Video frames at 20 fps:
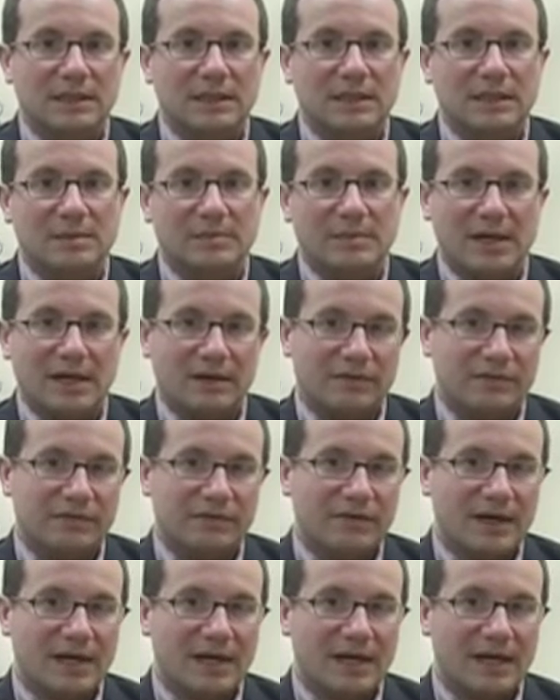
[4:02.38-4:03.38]
in about
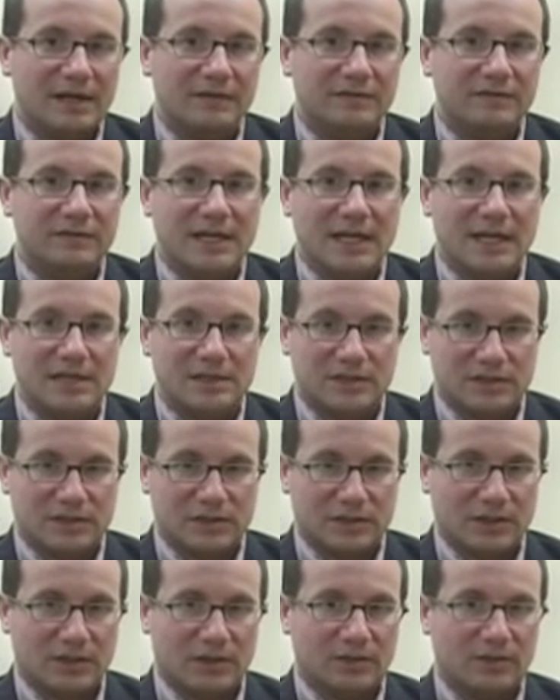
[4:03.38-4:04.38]
5 days or
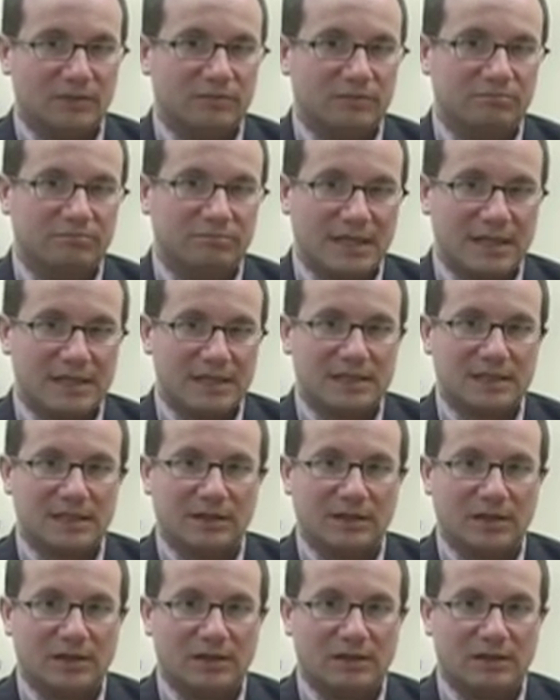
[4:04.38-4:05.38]
so,
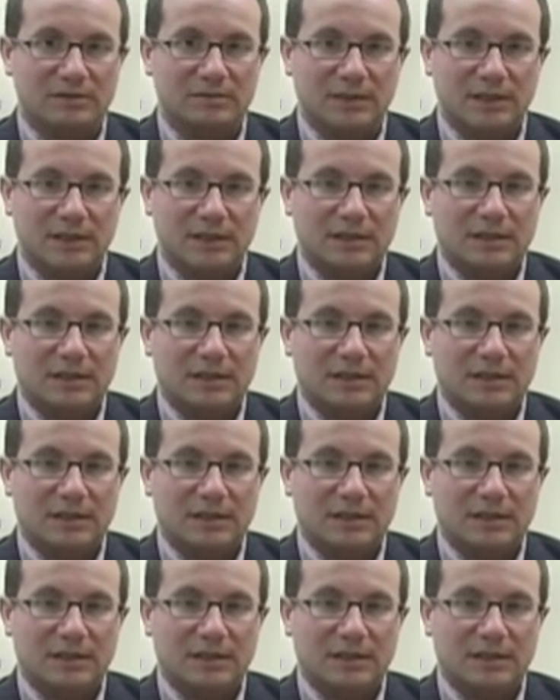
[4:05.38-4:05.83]
basically all